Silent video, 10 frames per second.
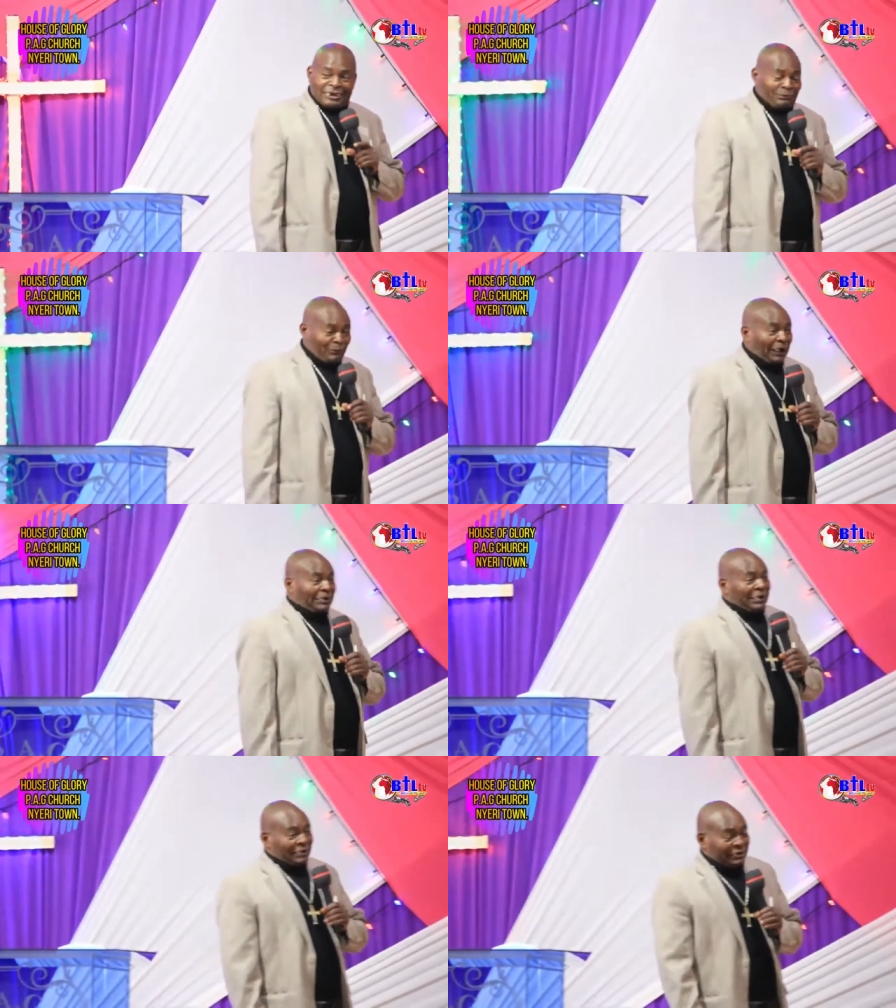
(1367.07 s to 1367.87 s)
In
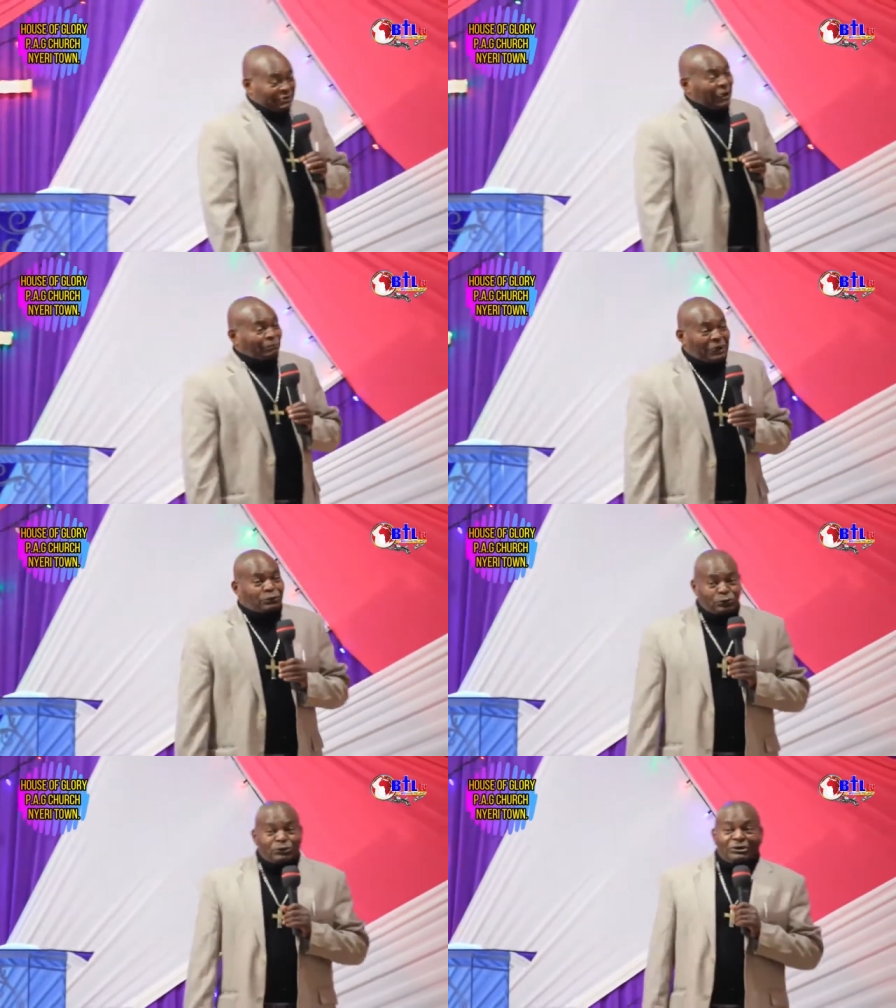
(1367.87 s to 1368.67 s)
fact, is it
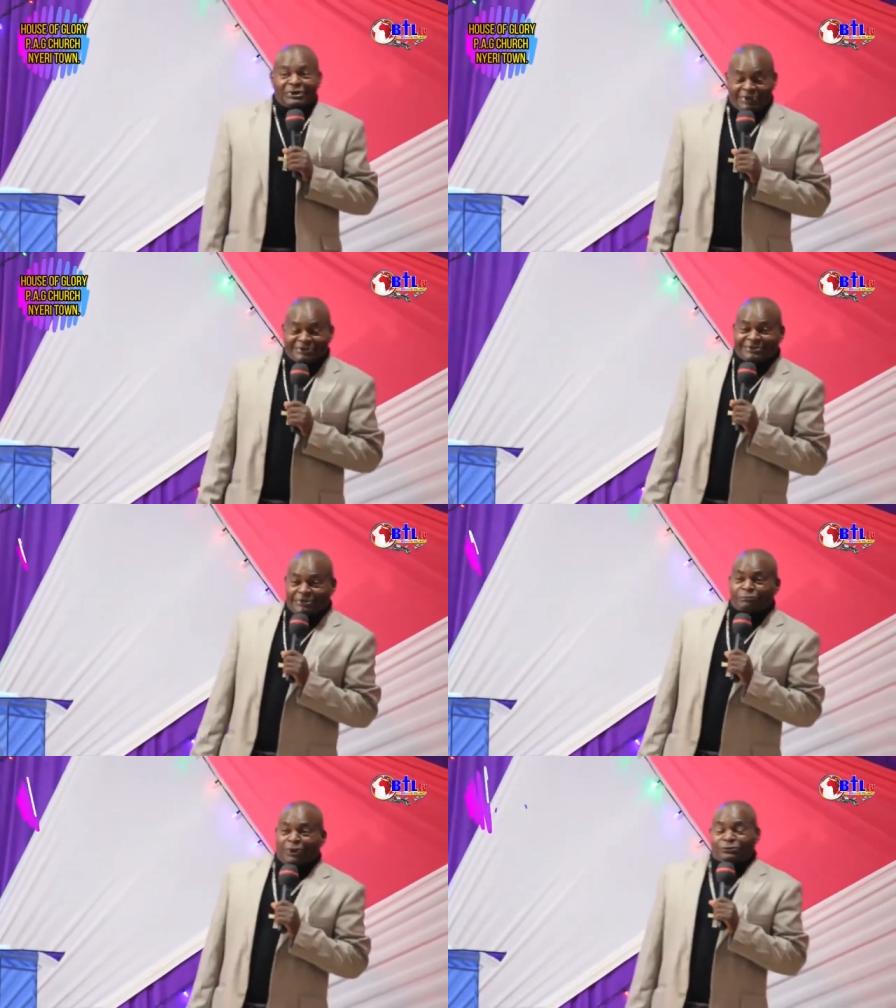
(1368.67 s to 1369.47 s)
chapter 2?
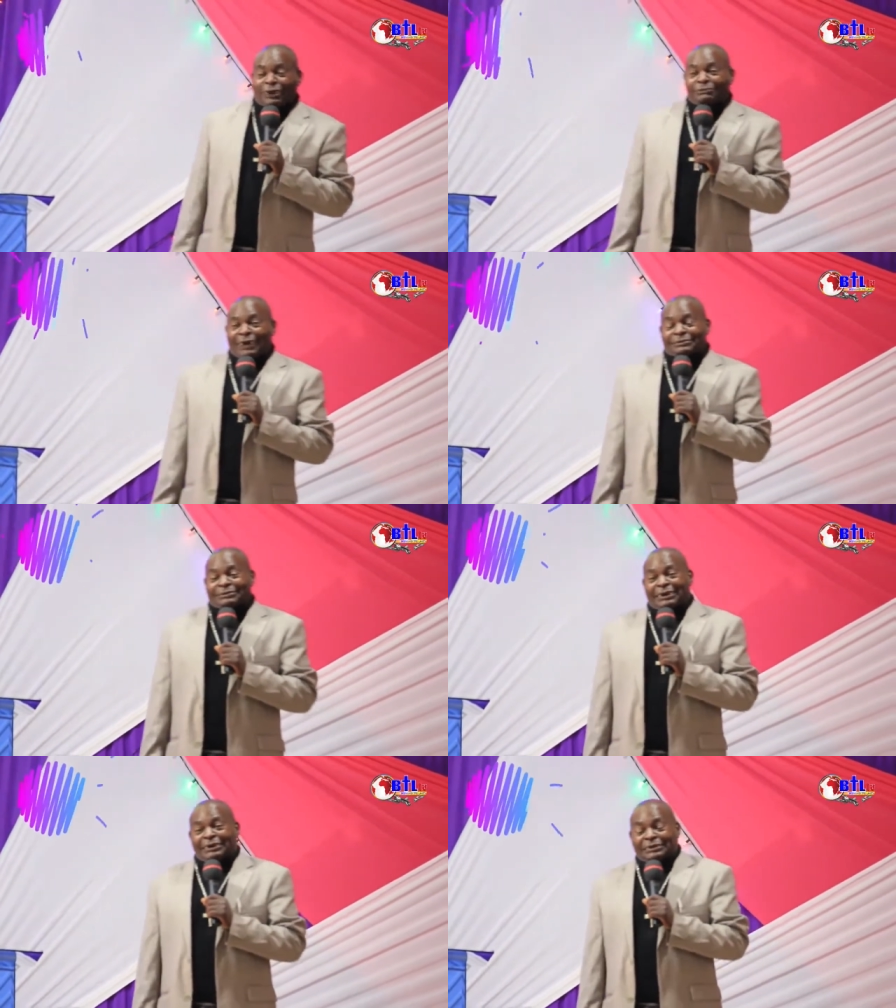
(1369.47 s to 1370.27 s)
Yes, chapter 2 and verse
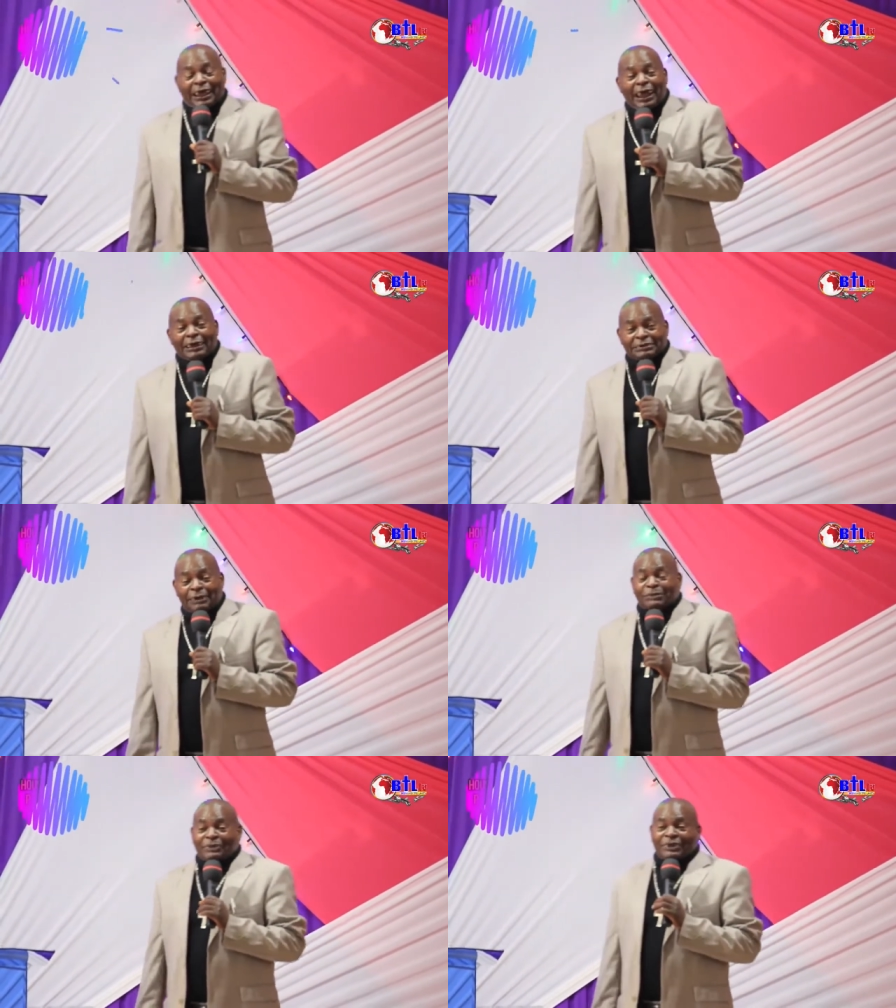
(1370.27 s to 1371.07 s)
3 and
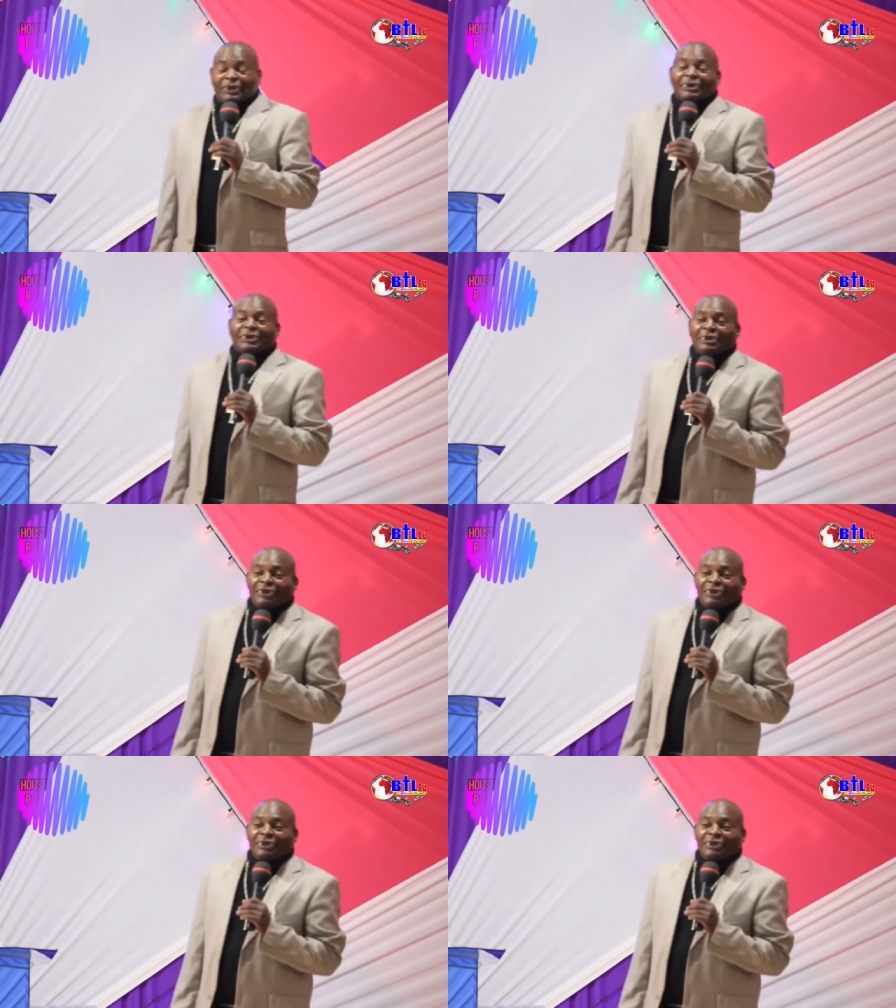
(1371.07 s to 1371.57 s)
chapter 3.